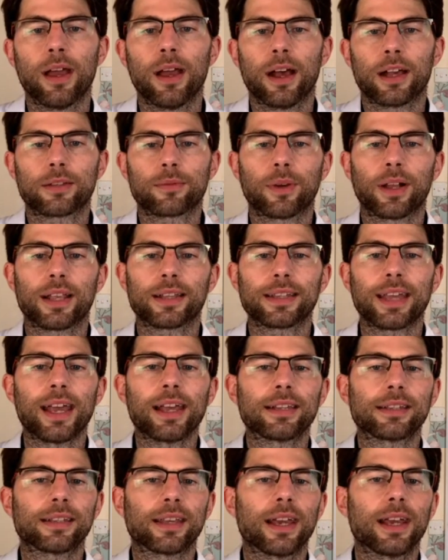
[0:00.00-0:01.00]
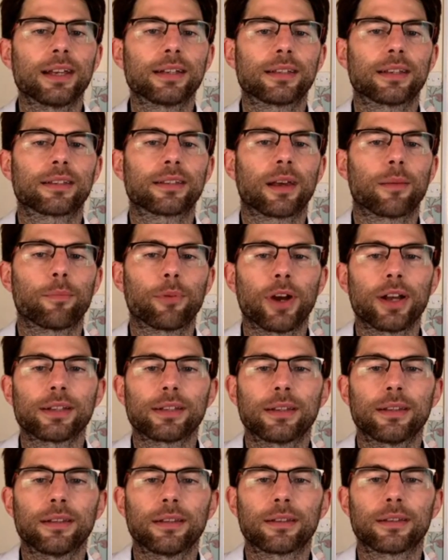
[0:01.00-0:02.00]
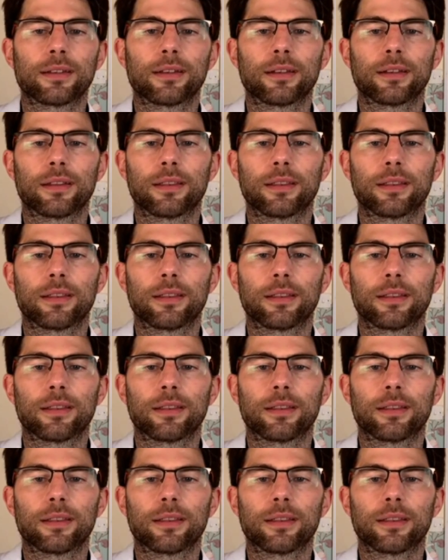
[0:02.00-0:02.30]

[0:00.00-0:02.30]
as well as essays that are present